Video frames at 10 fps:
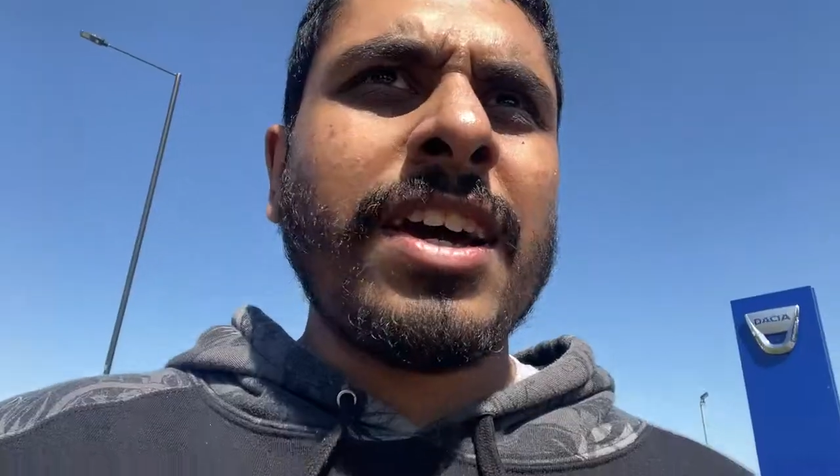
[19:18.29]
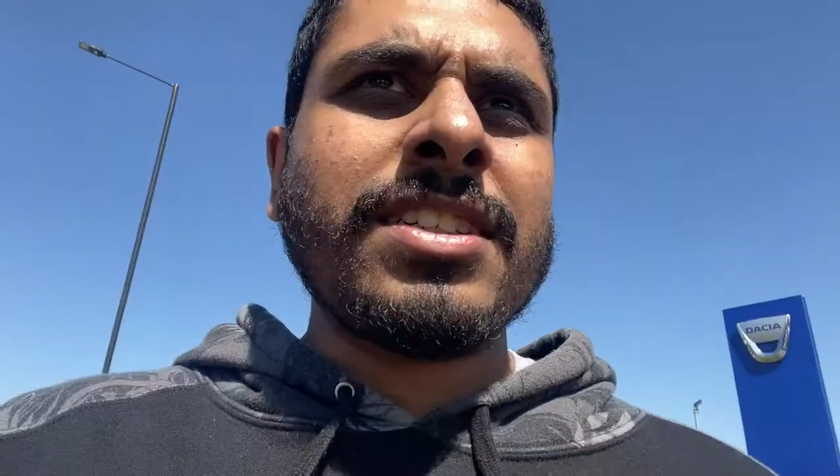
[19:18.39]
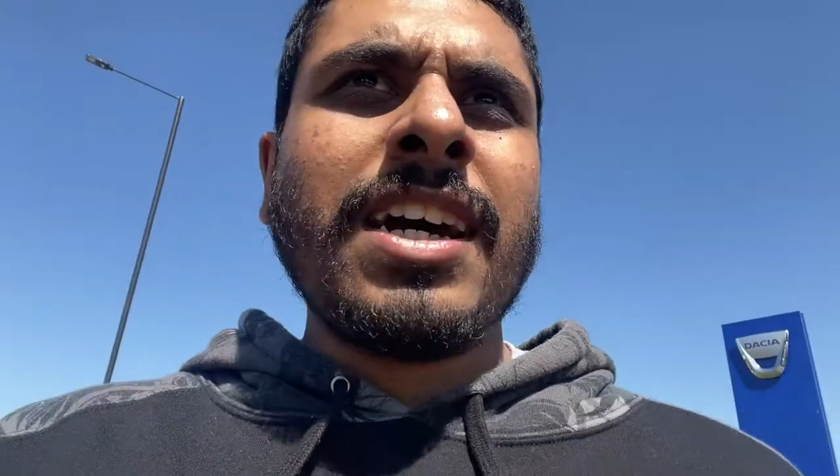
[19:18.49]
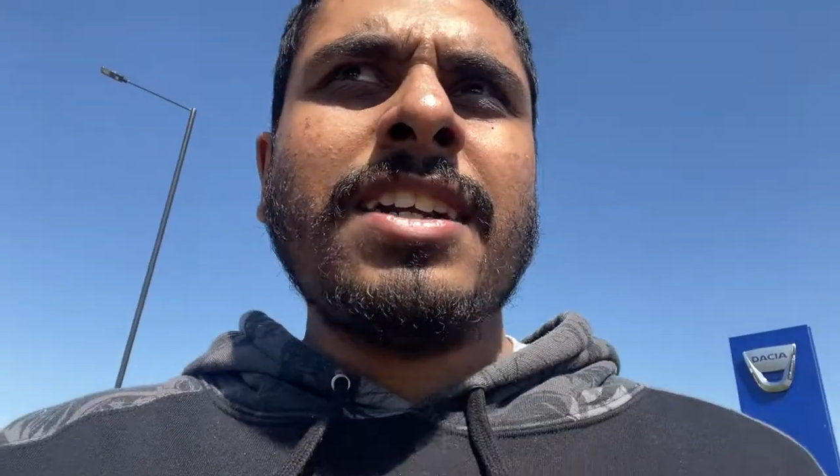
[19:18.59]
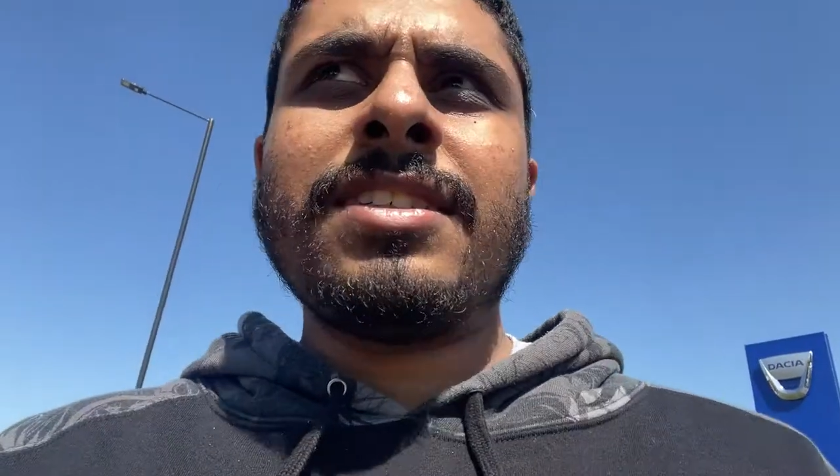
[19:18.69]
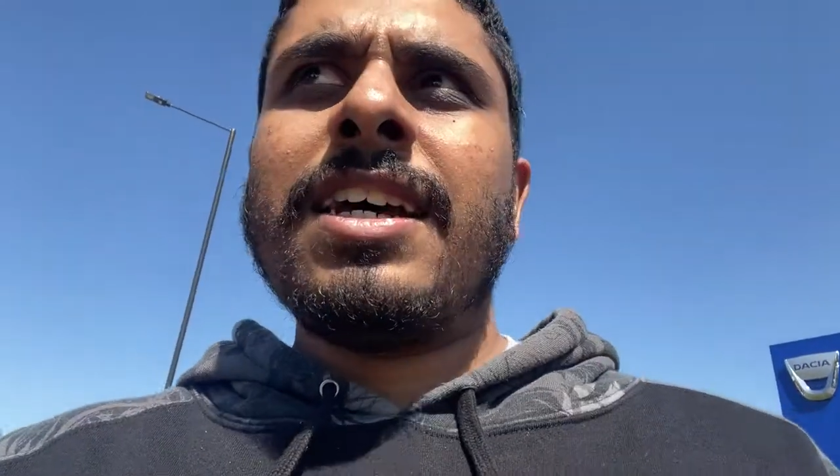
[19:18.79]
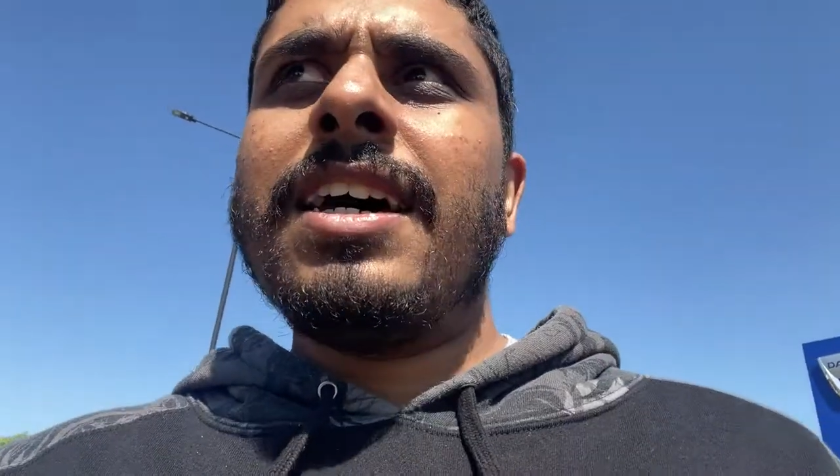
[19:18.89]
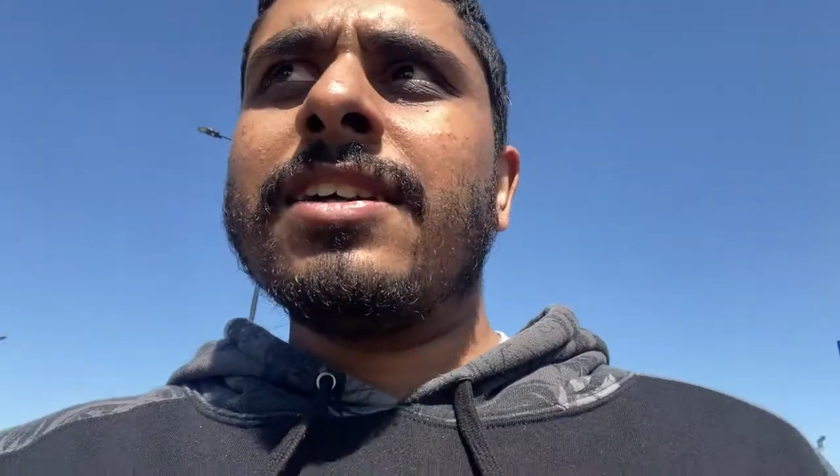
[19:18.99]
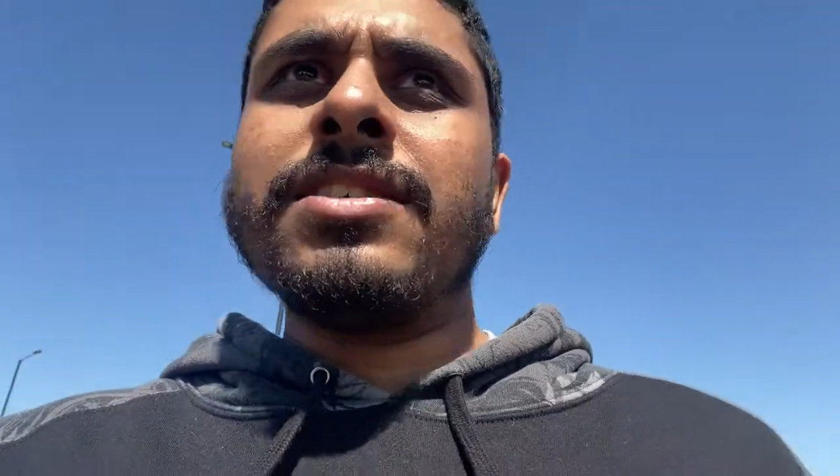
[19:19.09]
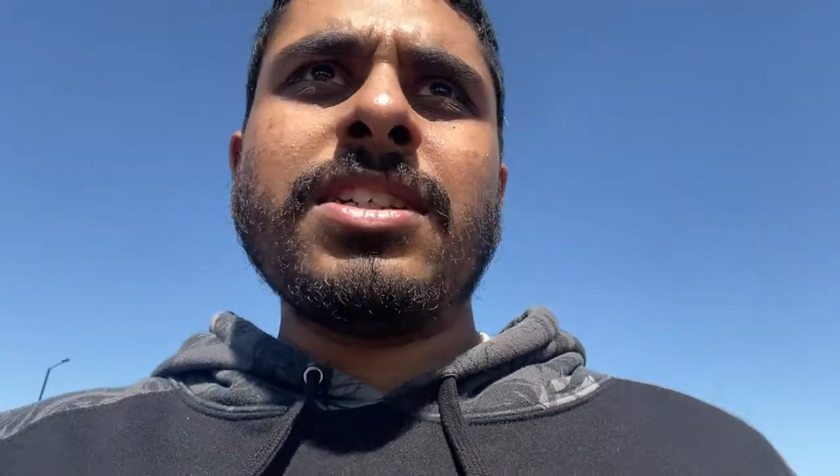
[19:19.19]
it's kind of
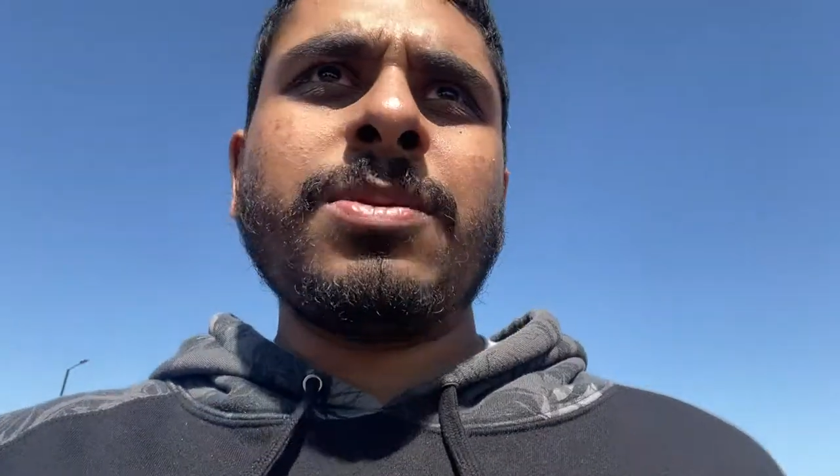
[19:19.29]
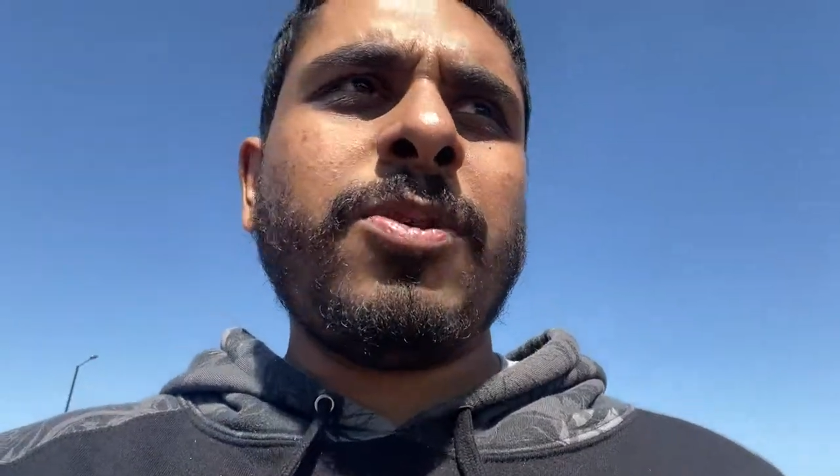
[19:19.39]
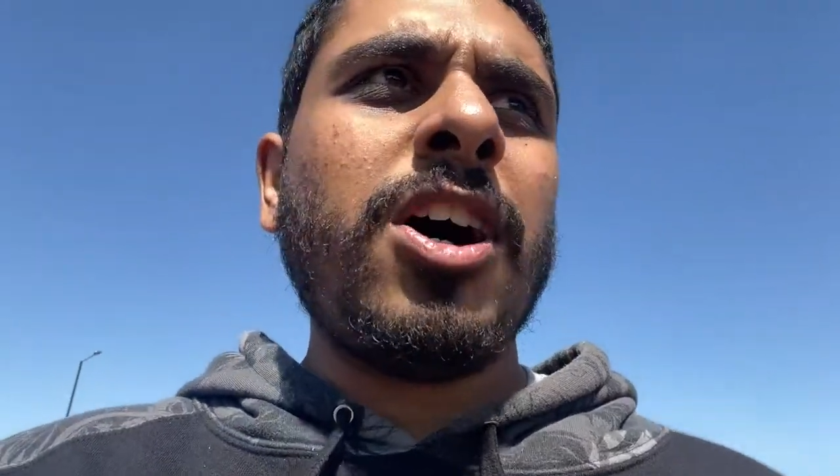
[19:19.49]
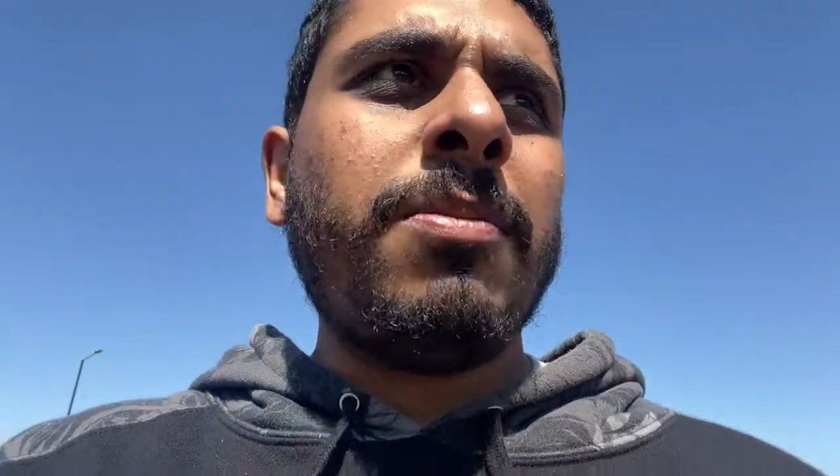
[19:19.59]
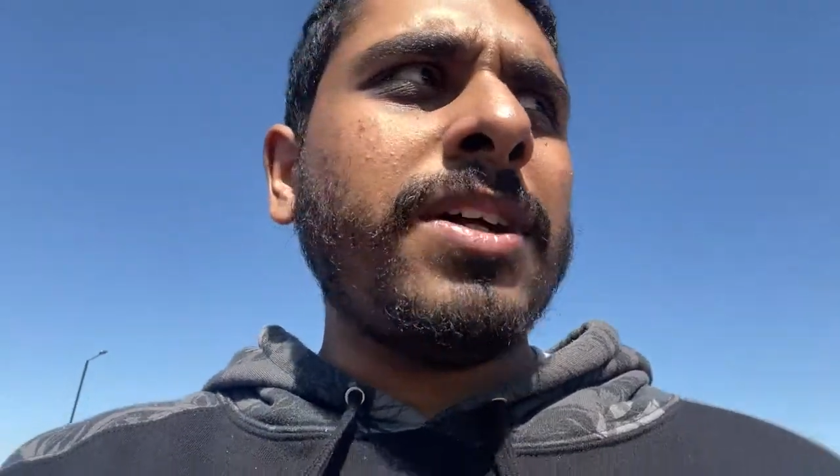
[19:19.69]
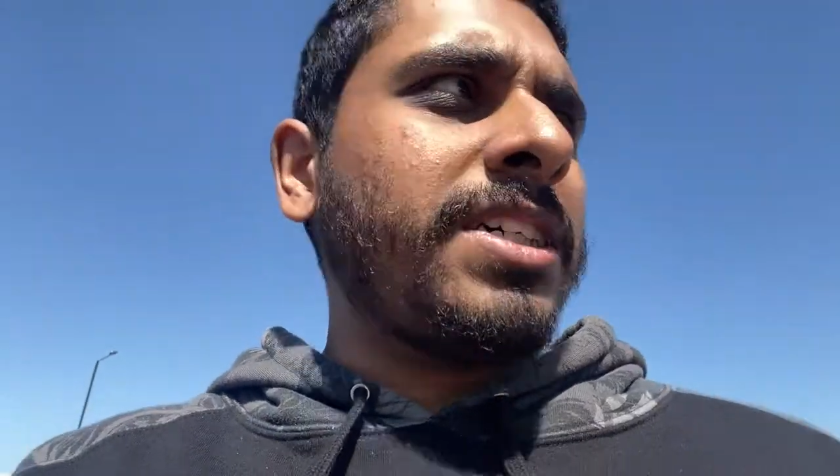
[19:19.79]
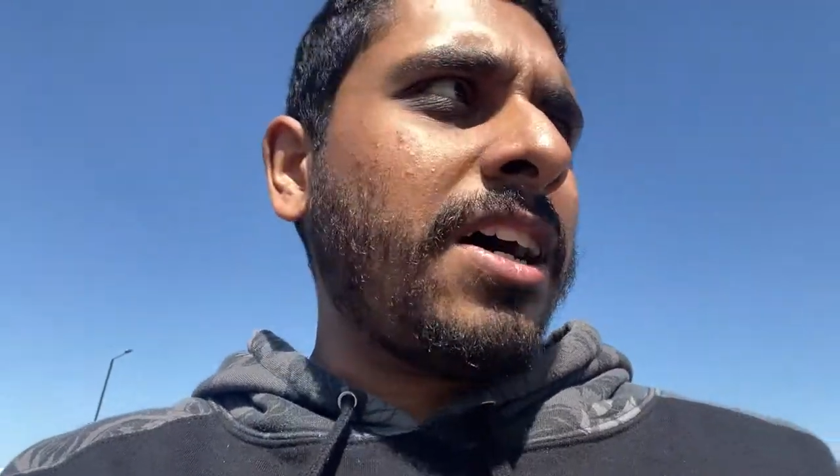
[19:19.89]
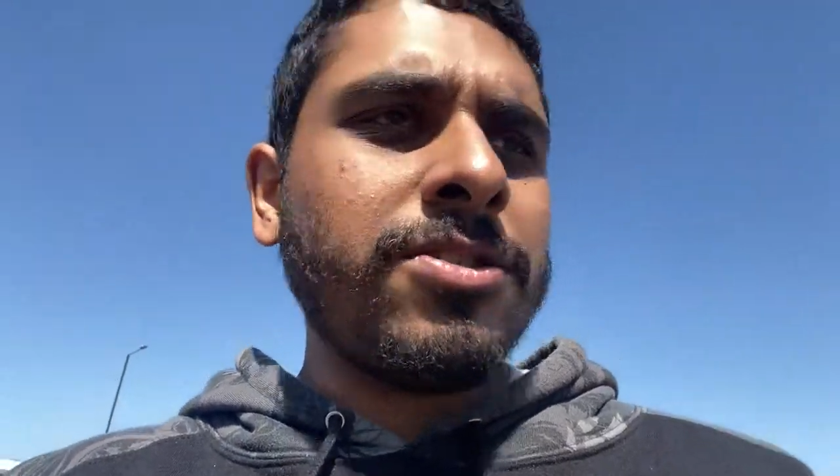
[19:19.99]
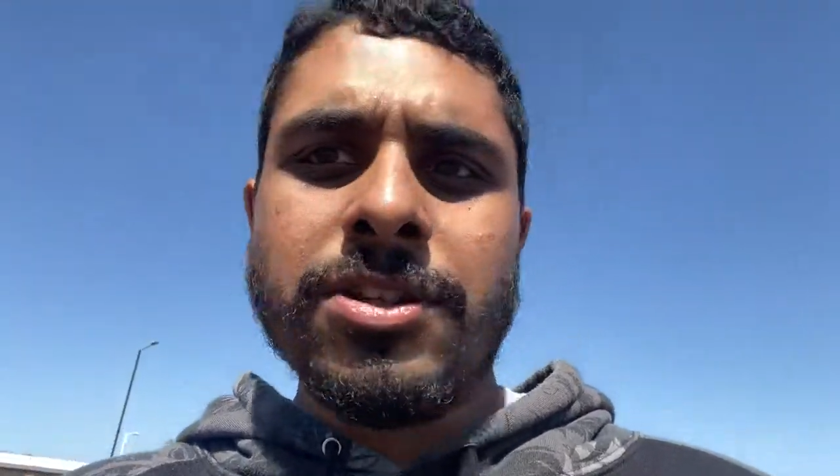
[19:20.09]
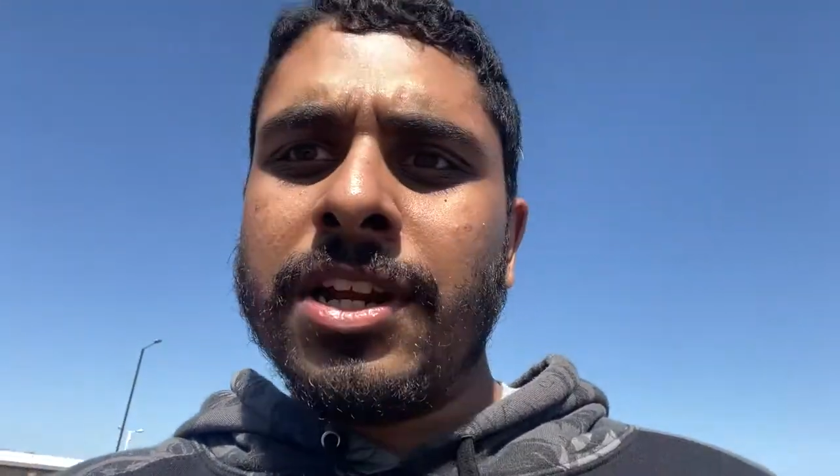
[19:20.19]
sad because it's a part of my childhood.